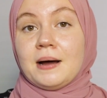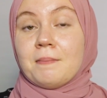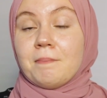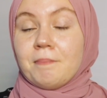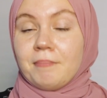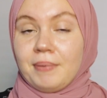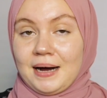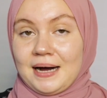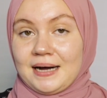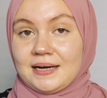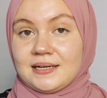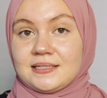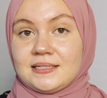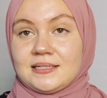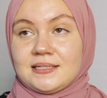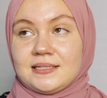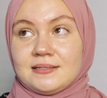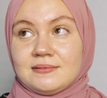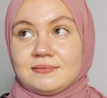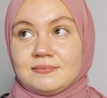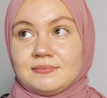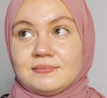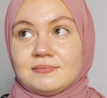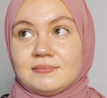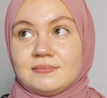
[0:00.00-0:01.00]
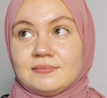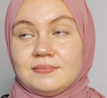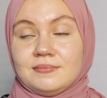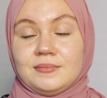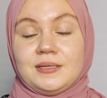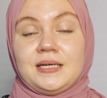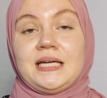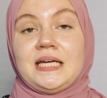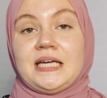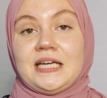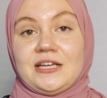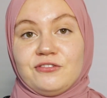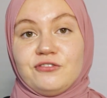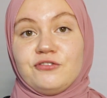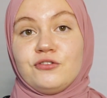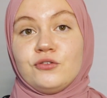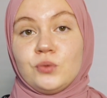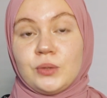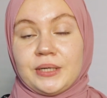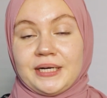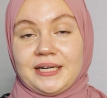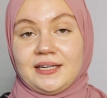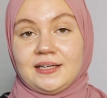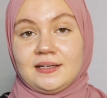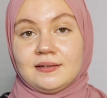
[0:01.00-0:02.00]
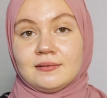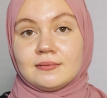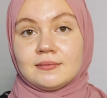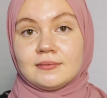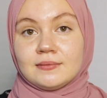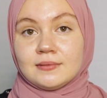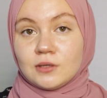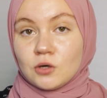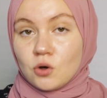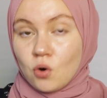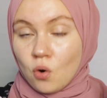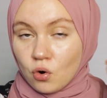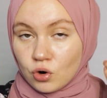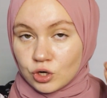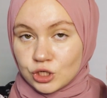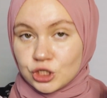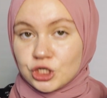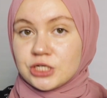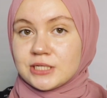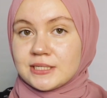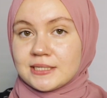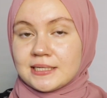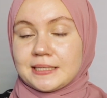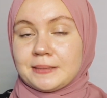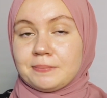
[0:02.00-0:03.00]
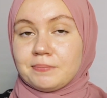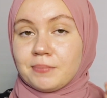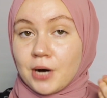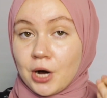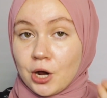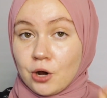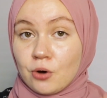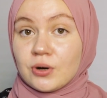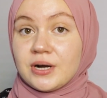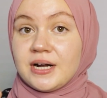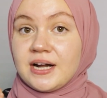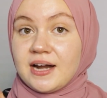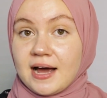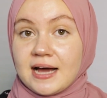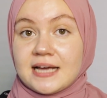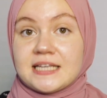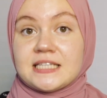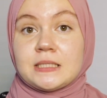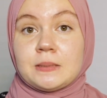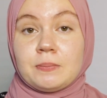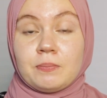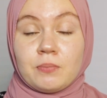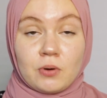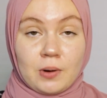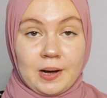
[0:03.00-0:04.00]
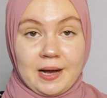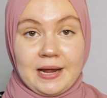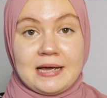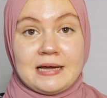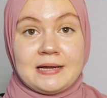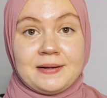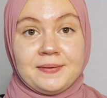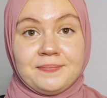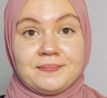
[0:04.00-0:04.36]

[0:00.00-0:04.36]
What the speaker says: But if we consciously prioritize prayer,